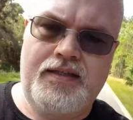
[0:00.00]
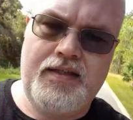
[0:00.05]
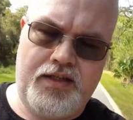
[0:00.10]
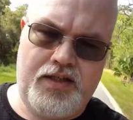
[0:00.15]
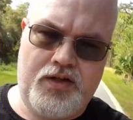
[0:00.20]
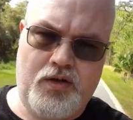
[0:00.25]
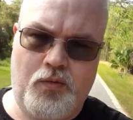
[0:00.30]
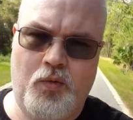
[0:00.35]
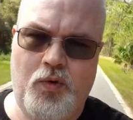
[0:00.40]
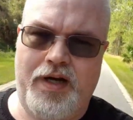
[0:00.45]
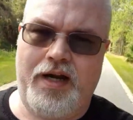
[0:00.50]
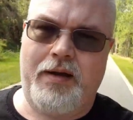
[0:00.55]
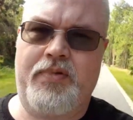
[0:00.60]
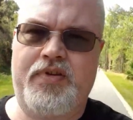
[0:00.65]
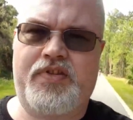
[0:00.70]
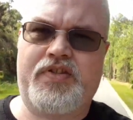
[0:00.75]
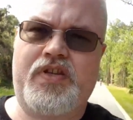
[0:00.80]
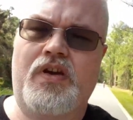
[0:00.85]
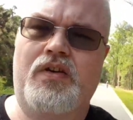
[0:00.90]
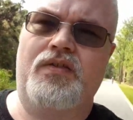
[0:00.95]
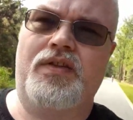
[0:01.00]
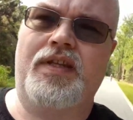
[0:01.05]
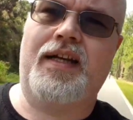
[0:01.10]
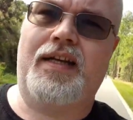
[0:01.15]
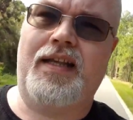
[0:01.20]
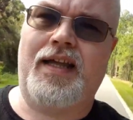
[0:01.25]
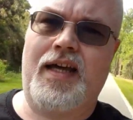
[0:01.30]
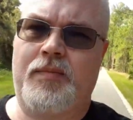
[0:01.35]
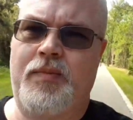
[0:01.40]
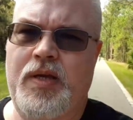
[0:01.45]
you know, one episode that a
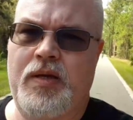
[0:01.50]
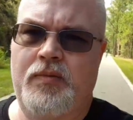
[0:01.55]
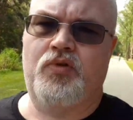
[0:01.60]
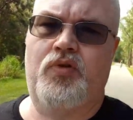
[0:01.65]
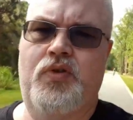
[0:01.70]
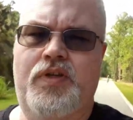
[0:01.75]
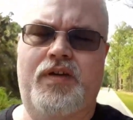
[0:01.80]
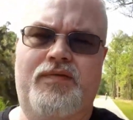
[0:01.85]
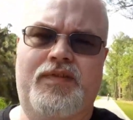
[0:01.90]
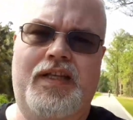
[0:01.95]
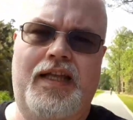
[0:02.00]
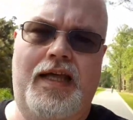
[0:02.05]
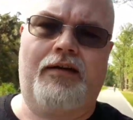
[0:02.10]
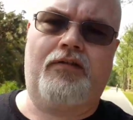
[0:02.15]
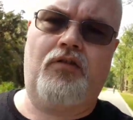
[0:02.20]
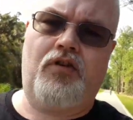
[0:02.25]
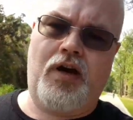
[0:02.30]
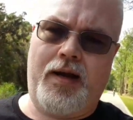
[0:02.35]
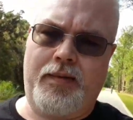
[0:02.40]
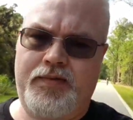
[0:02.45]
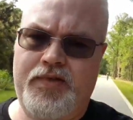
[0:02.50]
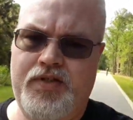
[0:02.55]
lot of people give a lot of crap